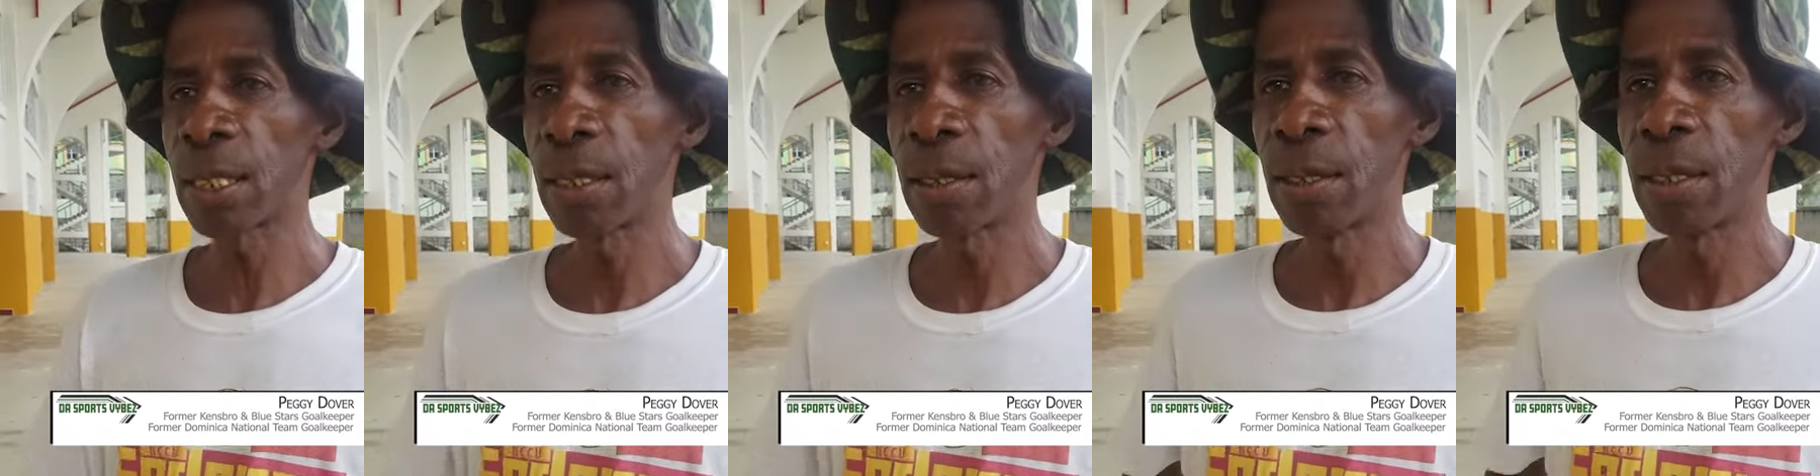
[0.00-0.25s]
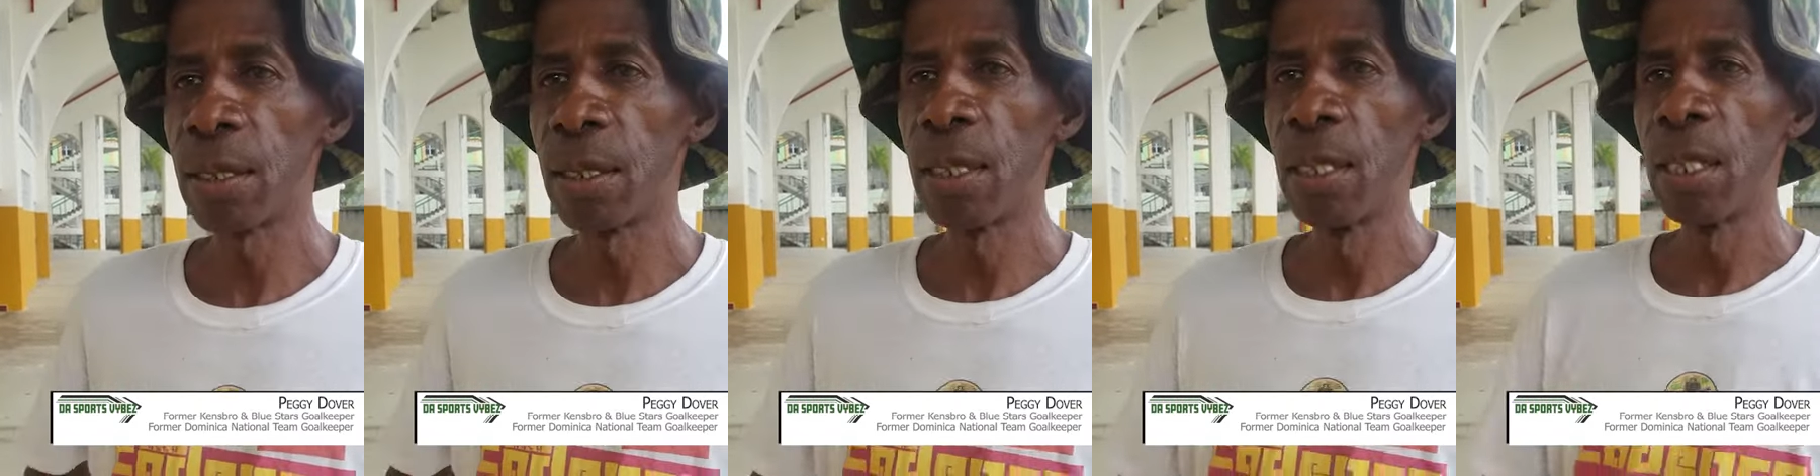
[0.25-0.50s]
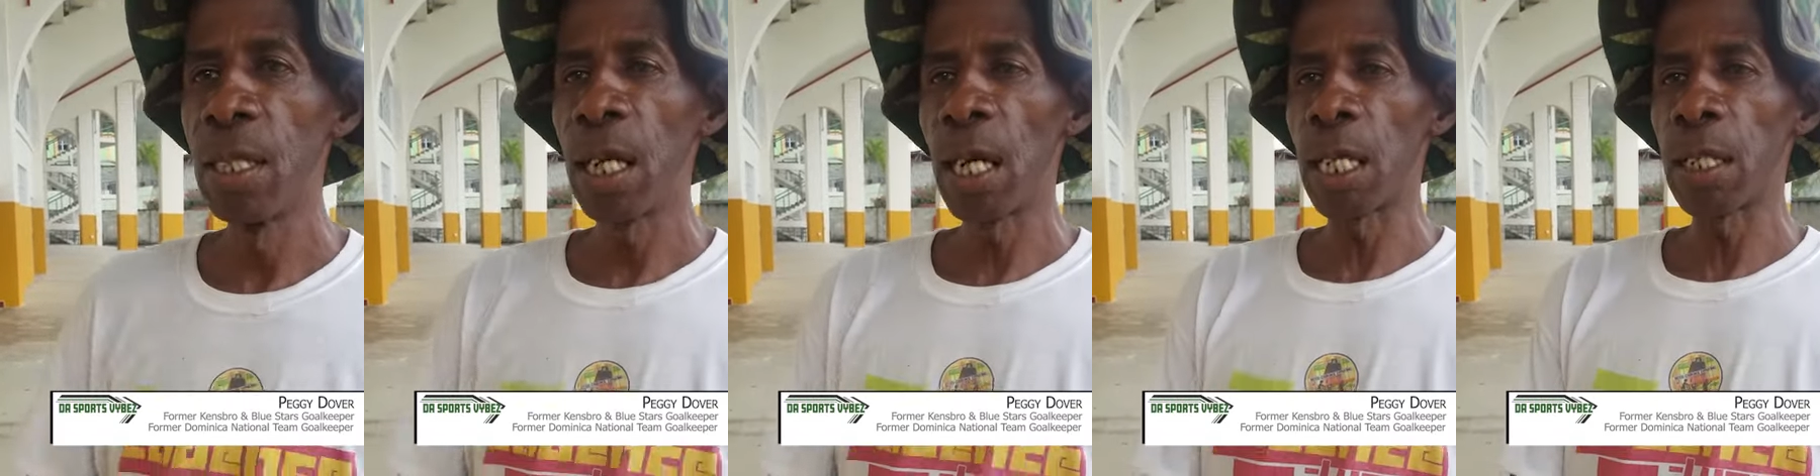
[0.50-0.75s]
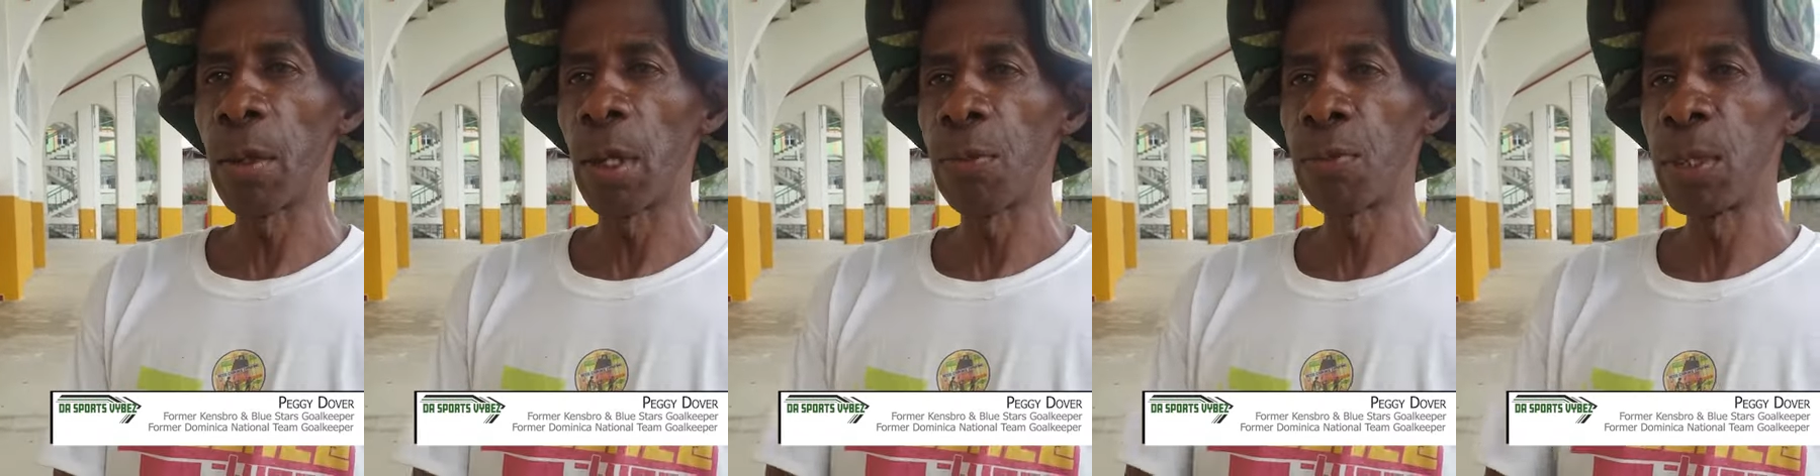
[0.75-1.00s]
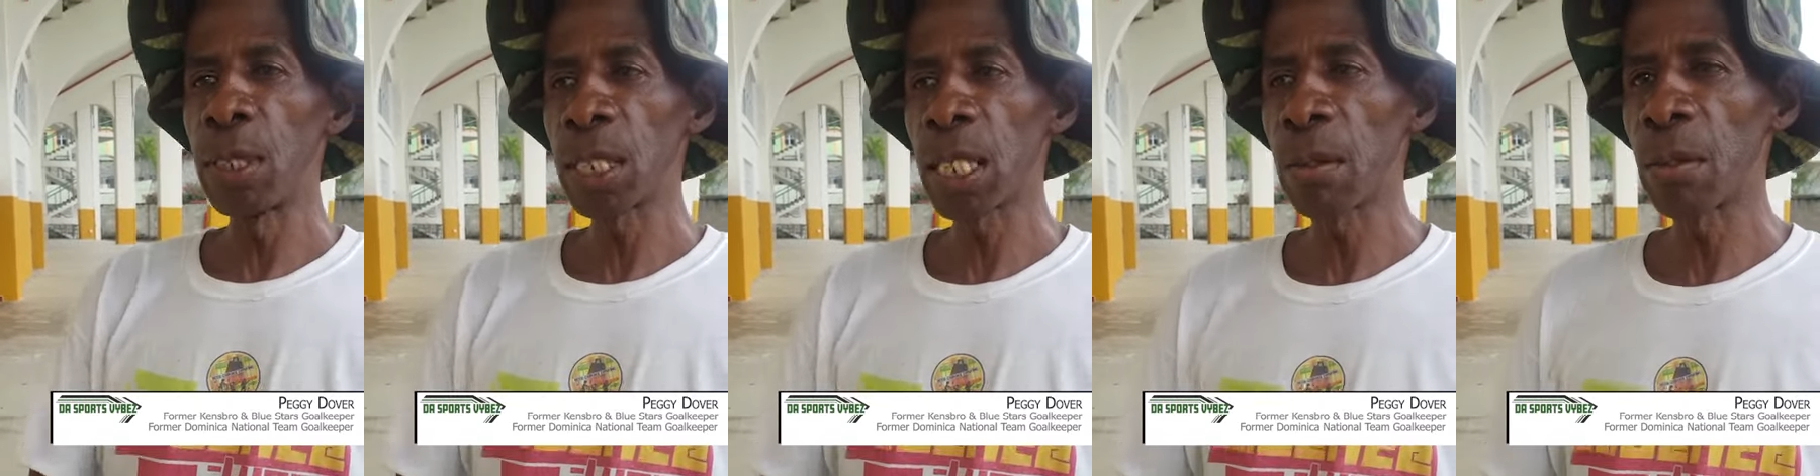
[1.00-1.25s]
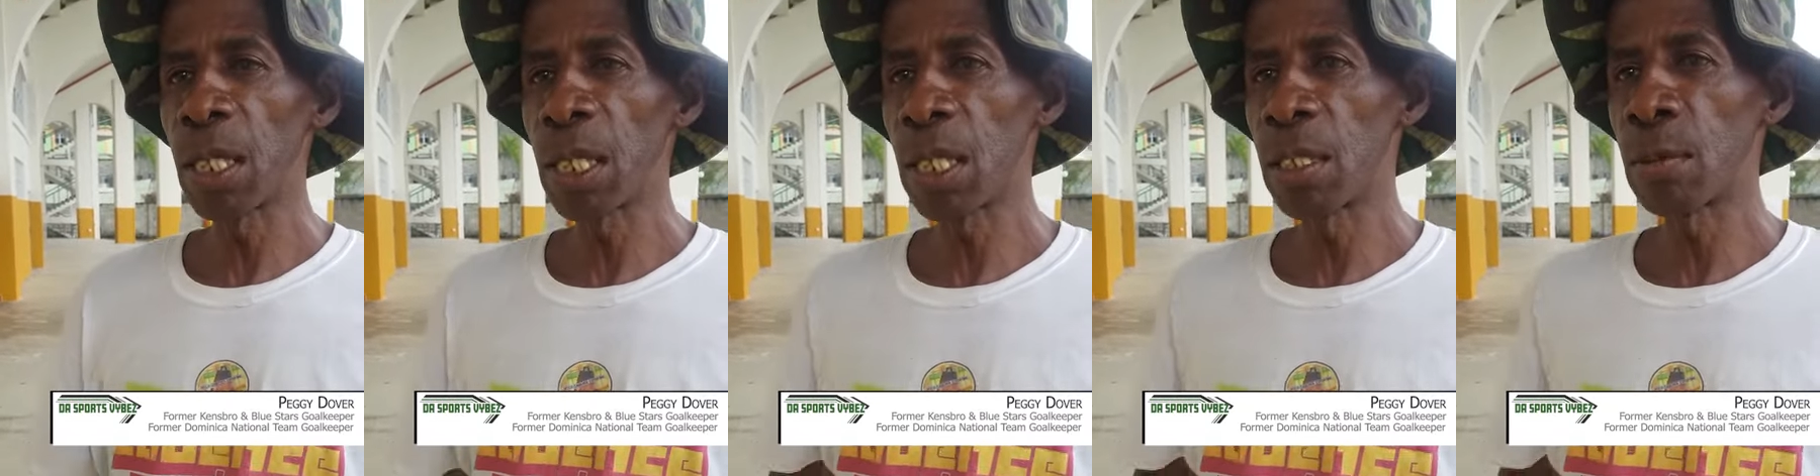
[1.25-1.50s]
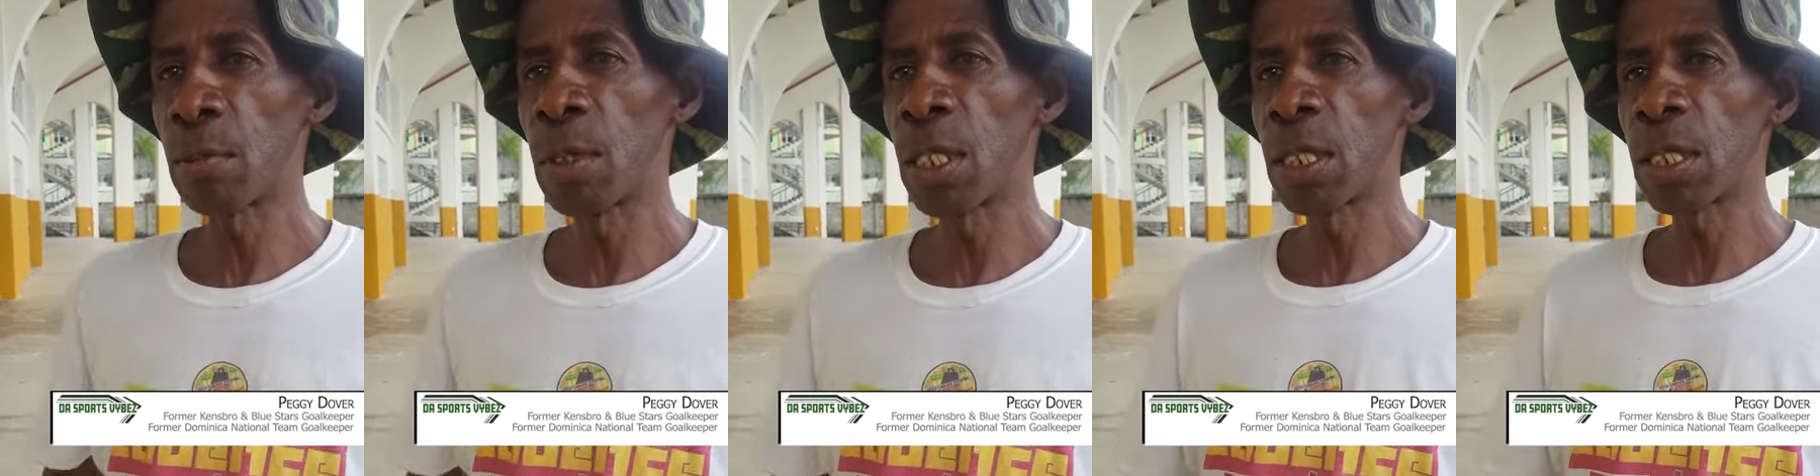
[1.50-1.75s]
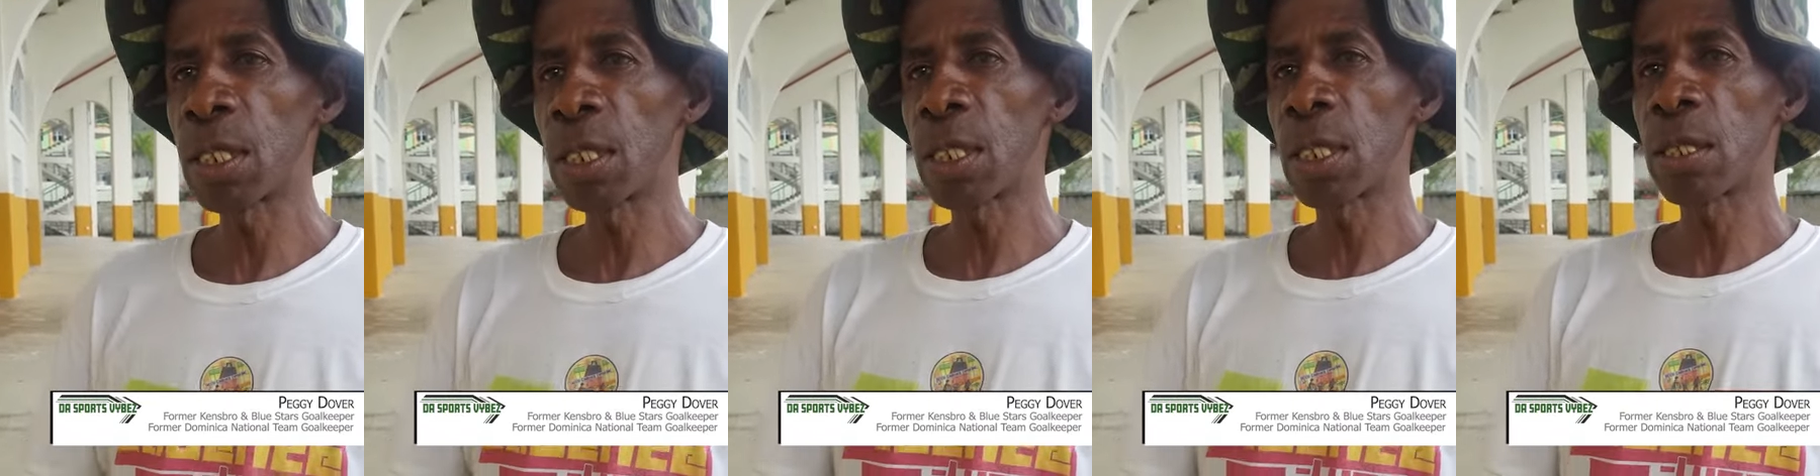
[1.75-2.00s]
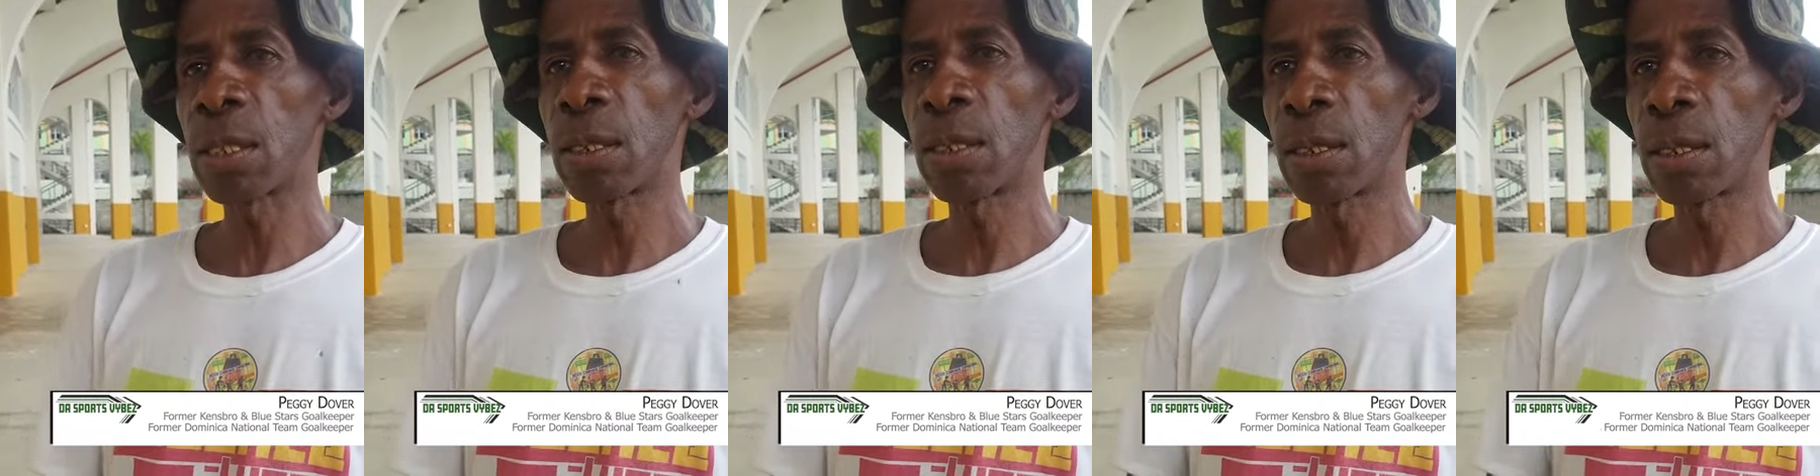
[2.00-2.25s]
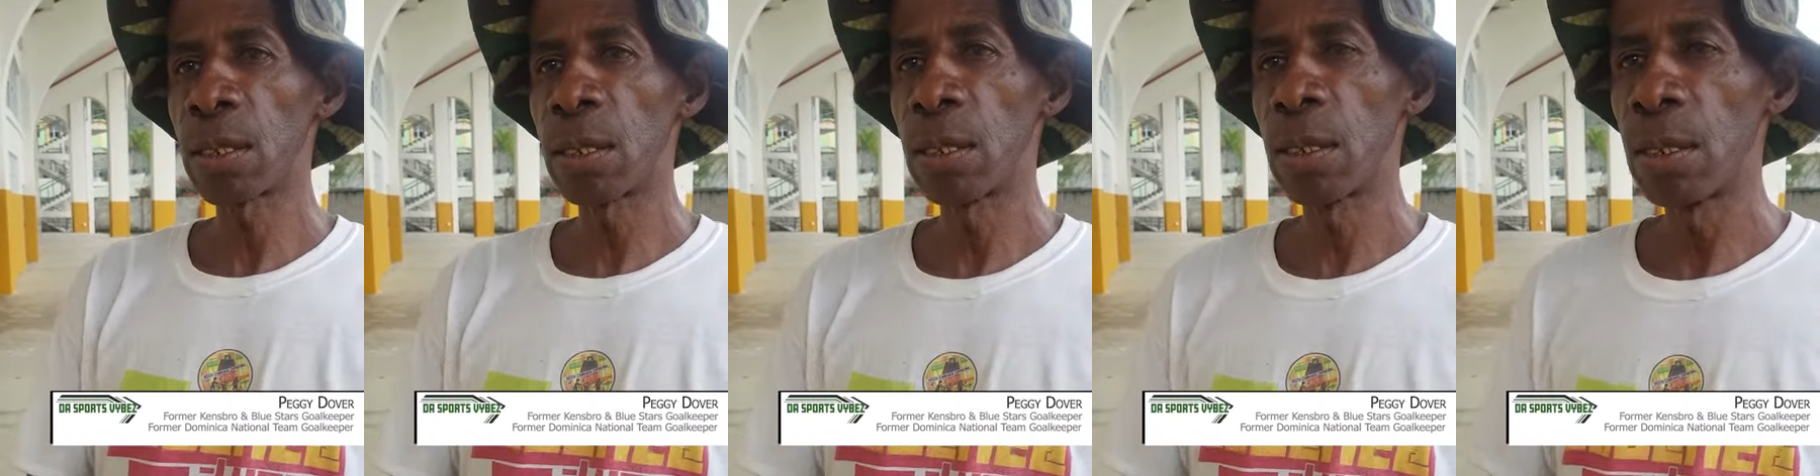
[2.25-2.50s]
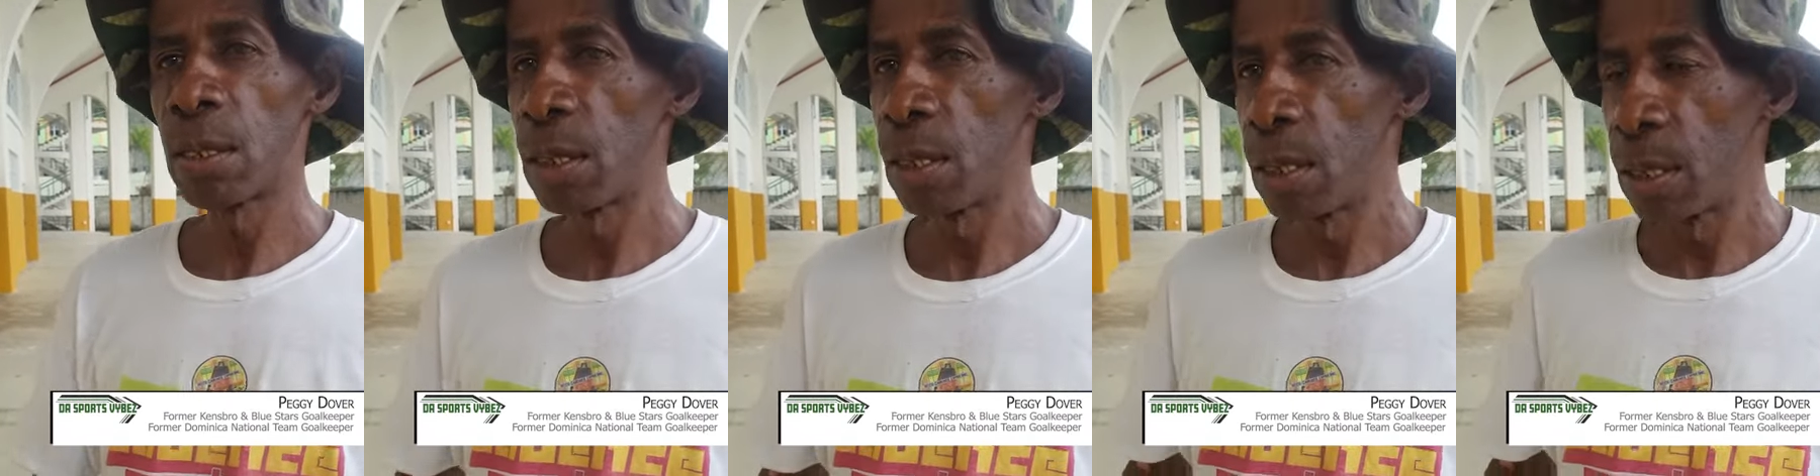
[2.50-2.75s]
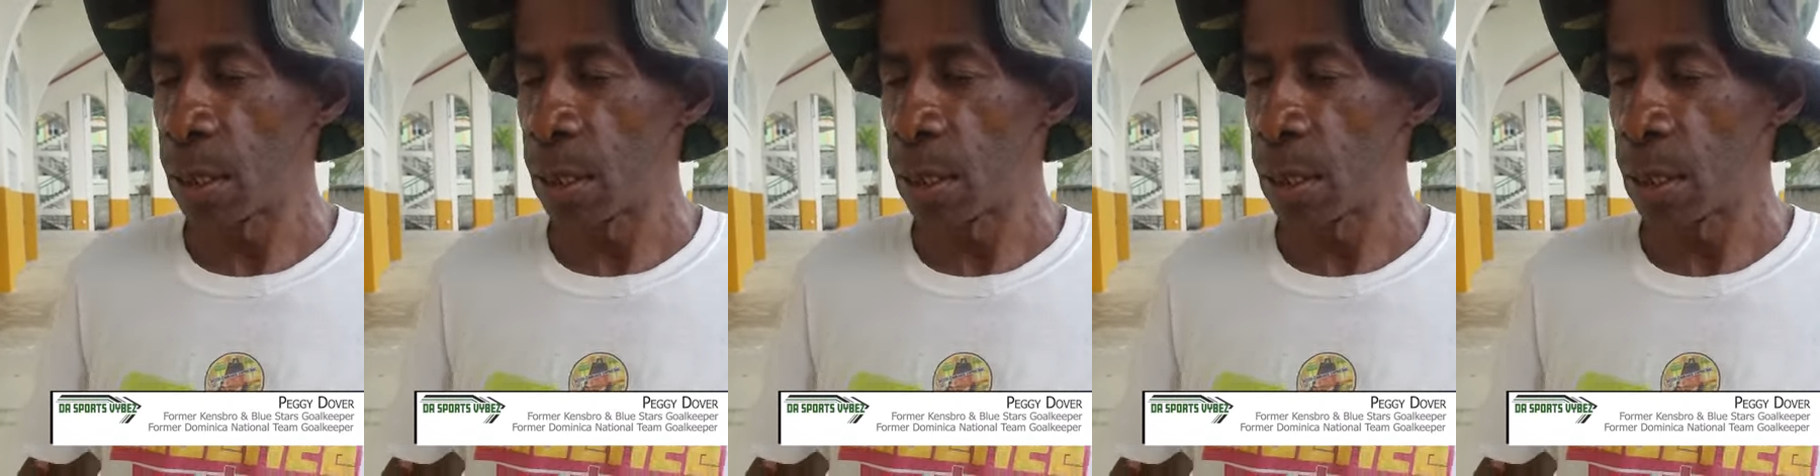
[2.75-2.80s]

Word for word: Okay. And our first game was against Montserrat. Okay.